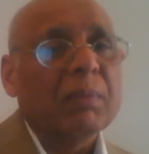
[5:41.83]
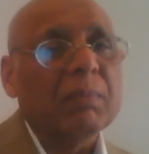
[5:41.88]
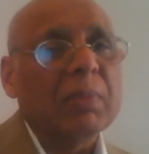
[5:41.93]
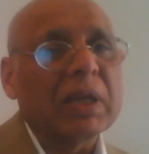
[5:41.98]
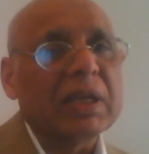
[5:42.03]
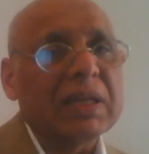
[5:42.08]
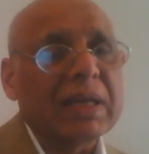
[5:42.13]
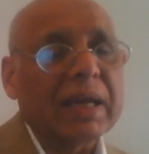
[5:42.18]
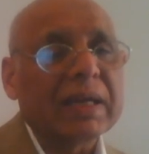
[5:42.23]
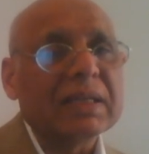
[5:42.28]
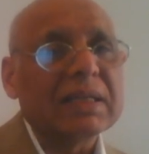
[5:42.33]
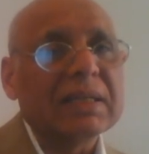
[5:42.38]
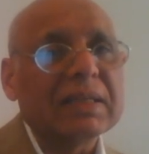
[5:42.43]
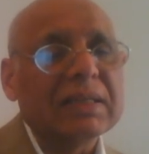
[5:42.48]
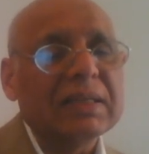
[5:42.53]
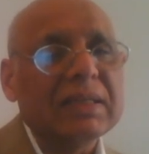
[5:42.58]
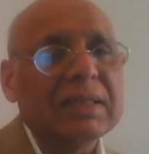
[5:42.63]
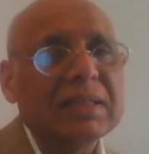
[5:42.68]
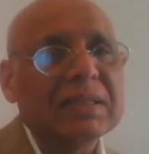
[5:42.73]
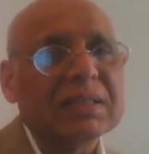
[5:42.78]
But
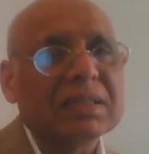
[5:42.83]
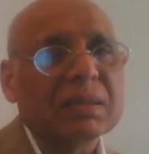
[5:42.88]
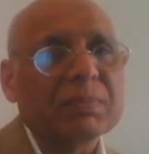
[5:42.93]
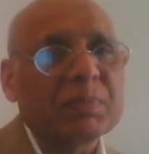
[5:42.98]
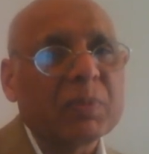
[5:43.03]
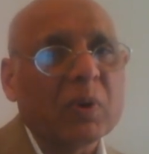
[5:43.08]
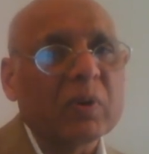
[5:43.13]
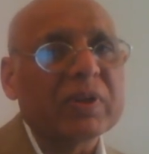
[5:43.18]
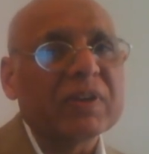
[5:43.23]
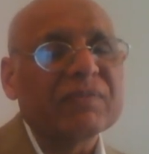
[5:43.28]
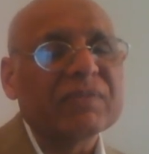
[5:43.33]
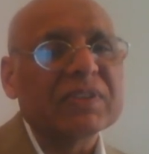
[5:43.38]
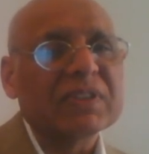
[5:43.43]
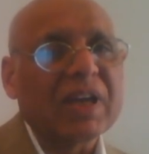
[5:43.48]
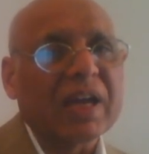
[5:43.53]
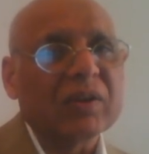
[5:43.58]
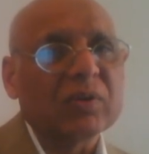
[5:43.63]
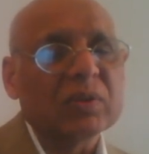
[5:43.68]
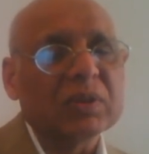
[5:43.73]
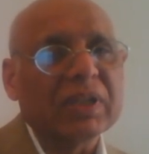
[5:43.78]
technically, supportive
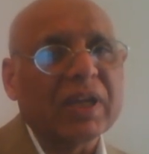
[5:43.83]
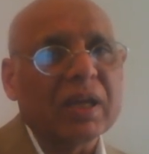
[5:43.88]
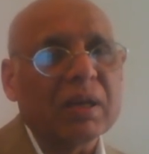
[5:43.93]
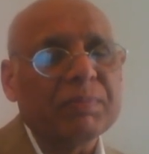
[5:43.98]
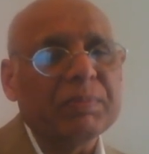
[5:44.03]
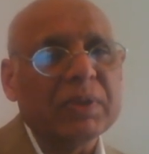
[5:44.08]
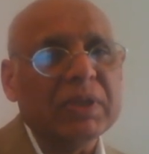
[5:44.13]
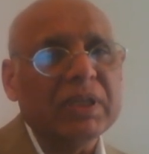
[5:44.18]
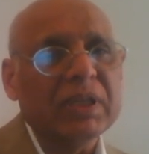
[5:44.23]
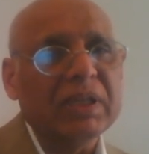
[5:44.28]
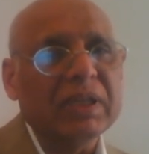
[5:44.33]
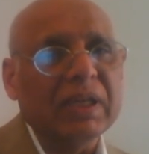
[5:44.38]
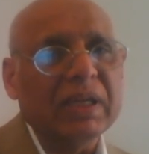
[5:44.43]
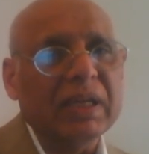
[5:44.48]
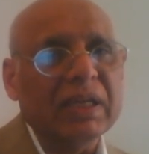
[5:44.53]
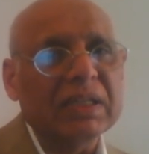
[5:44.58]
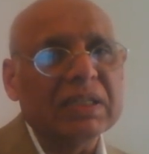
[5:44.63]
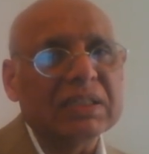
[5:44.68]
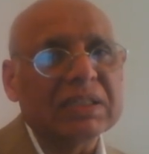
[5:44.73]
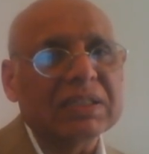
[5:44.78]
psychotherapy
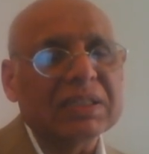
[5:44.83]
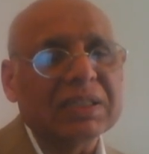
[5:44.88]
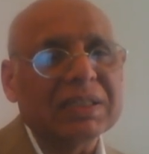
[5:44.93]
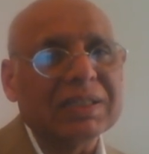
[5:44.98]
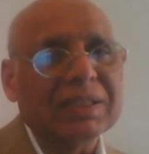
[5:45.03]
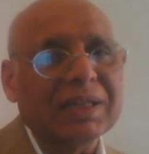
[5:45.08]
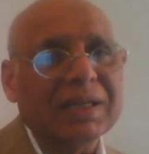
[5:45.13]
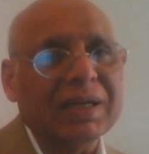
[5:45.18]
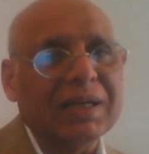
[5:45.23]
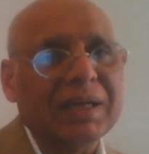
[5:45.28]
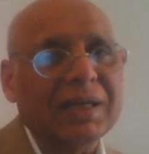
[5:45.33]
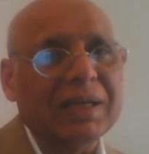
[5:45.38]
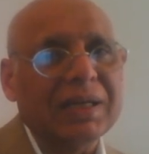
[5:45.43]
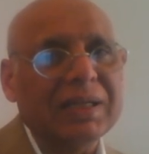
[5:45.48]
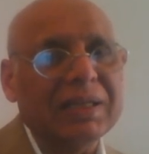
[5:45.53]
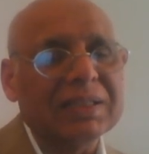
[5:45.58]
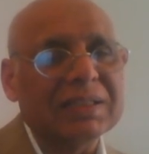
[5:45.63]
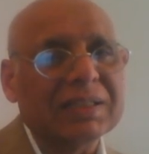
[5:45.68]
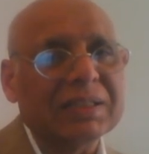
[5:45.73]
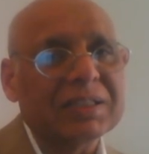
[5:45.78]
is
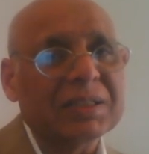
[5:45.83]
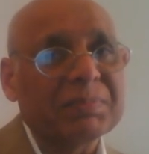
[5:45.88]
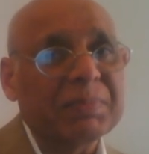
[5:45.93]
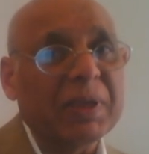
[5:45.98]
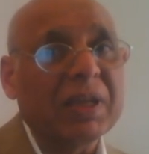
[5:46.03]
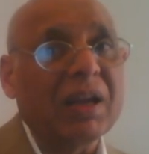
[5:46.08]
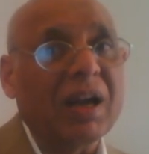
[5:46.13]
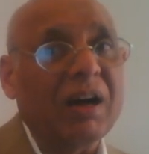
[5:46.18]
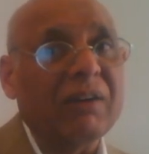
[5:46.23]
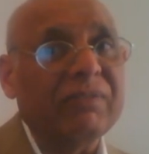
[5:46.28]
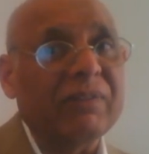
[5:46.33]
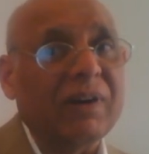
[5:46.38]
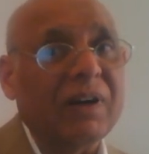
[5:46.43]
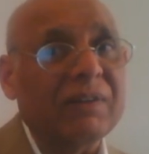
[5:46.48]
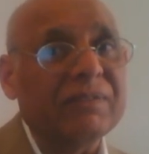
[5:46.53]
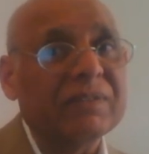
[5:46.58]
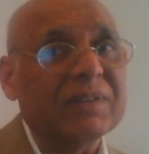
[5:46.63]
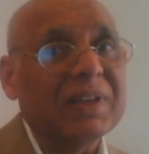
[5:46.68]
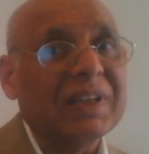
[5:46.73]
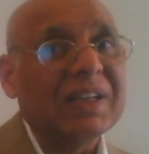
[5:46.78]
a spin-off
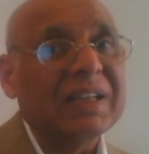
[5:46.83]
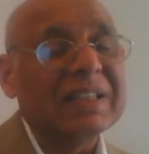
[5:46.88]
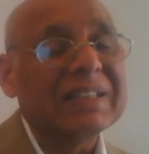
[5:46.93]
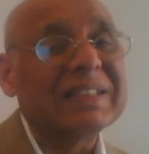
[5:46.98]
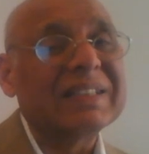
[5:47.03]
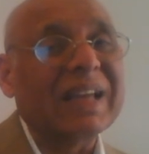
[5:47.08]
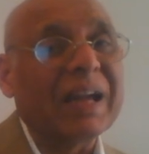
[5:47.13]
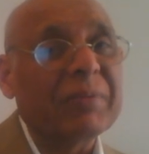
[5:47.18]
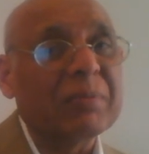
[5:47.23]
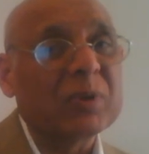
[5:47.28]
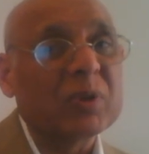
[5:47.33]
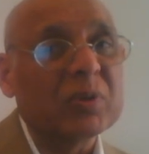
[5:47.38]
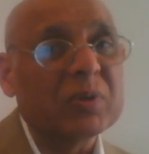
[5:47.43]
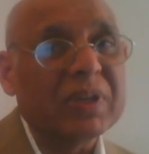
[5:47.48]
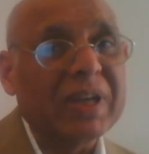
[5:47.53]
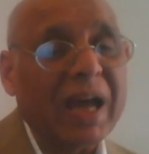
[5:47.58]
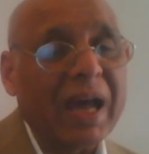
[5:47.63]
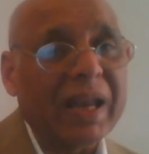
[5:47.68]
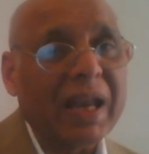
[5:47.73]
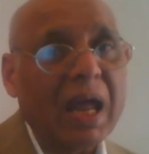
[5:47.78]
of
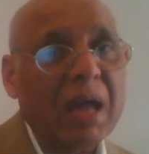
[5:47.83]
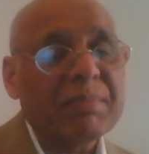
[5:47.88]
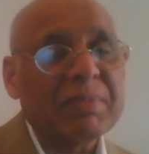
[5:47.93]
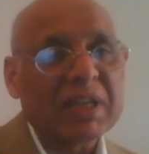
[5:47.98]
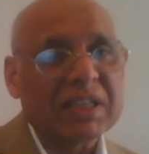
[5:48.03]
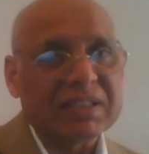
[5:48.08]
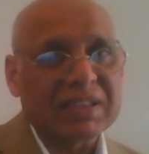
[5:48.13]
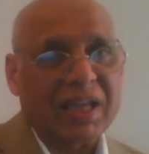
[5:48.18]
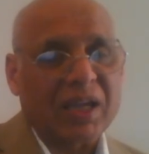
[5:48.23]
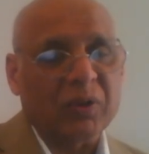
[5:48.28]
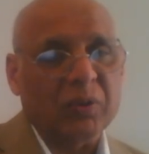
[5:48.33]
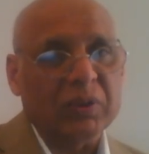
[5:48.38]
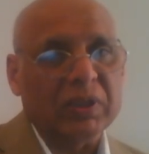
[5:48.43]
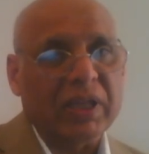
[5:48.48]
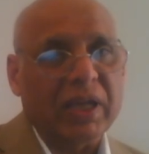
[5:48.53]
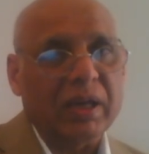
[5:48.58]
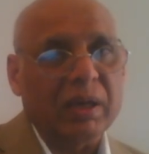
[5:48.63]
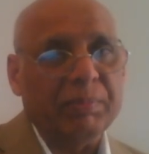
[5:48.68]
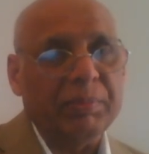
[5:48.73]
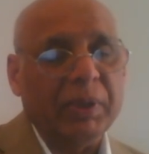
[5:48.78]
psychodynamic
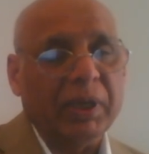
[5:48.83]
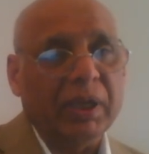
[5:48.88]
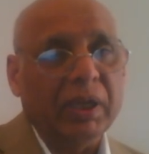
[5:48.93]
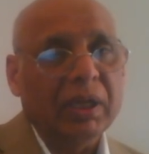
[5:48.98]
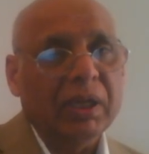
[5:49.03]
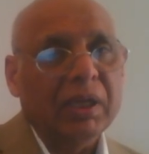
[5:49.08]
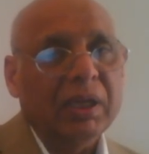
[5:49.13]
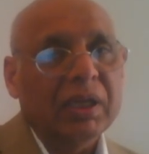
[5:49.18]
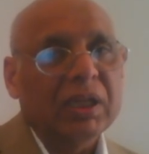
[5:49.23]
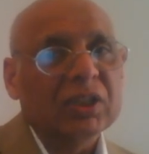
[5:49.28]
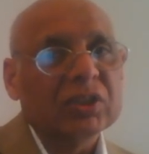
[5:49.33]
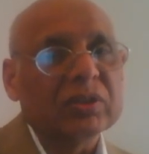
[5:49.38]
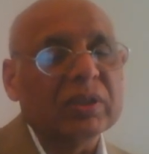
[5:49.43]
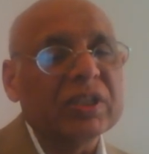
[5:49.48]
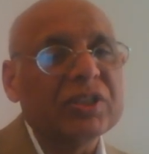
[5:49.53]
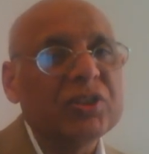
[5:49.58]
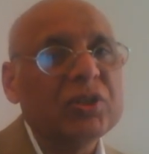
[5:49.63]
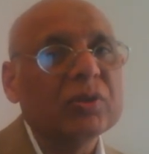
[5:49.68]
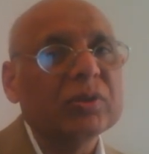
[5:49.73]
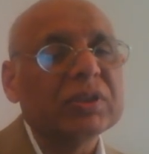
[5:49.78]
psychotherapy. So
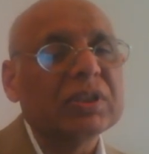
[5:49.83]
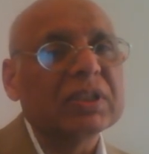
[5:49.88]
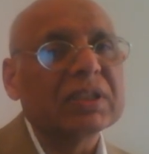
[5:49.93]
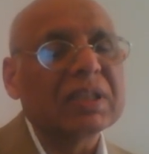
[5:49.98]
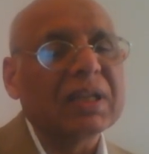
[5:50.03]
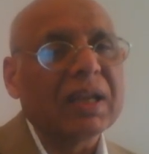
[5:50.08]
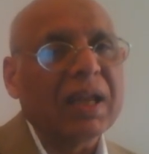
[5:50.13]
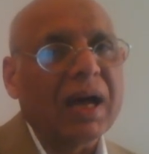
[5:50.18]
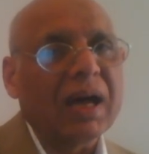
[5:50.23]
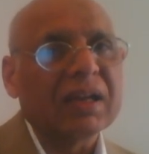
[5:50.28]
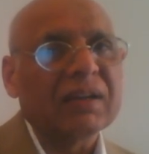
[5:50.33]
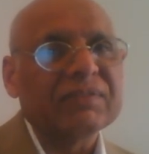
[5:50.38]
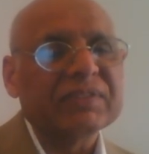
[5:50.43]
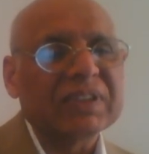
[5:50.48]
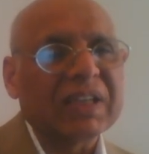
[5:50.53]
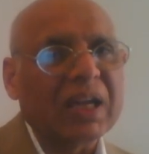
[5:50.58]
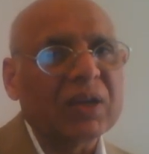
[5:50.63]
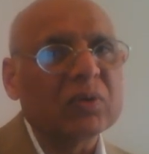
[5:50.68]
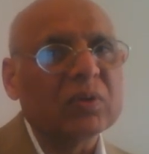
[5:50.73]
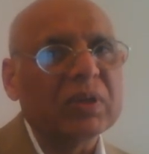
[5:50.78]
it uses a lot of
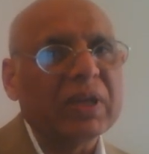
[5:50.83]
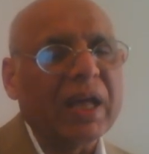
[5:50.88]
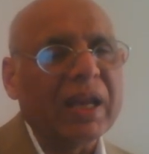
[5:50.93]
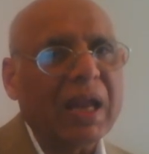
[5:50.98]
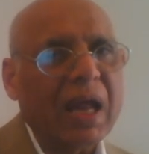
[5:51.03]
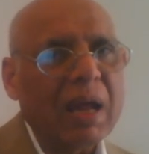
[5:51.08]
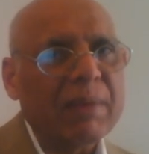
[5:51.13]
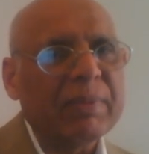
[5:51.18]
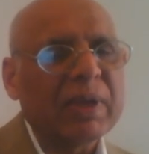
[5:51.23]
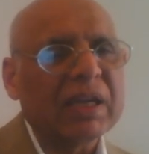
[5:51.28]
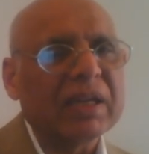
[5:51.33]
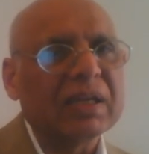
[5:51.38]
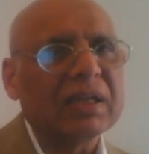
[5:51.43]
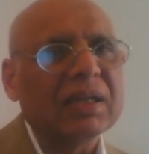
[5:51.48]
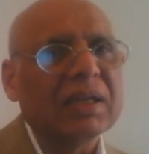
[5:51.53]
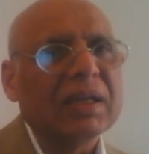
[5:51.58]
psychodynamic